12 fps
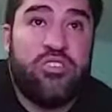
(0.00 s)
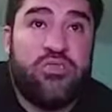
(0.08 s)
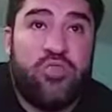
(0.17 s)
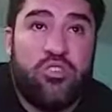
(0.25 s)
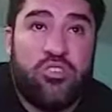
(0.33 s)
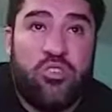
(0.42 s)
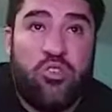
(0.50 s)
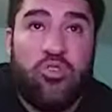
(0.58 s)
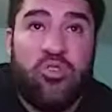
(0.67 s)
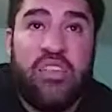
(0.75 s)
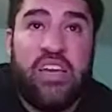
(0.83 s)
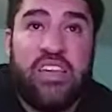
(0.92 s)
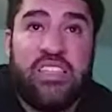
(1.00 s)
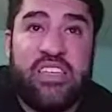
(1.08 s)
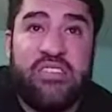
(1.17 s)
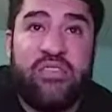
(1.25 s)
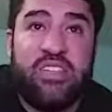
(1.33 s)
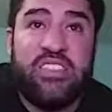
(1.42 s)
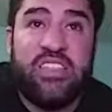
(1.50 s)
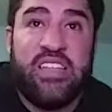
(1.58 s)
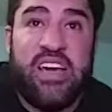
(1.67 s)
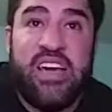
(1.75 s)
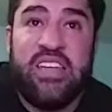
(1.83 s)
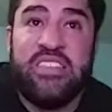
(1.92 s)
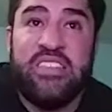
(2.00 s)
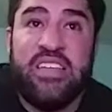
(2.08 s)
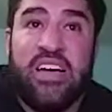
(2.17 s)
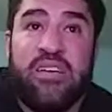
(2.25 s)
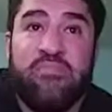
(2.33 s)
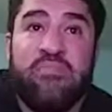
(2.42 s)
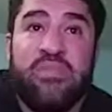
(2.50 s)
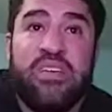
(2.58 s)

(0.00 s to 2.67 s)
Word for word: Forskolin activities the enzyme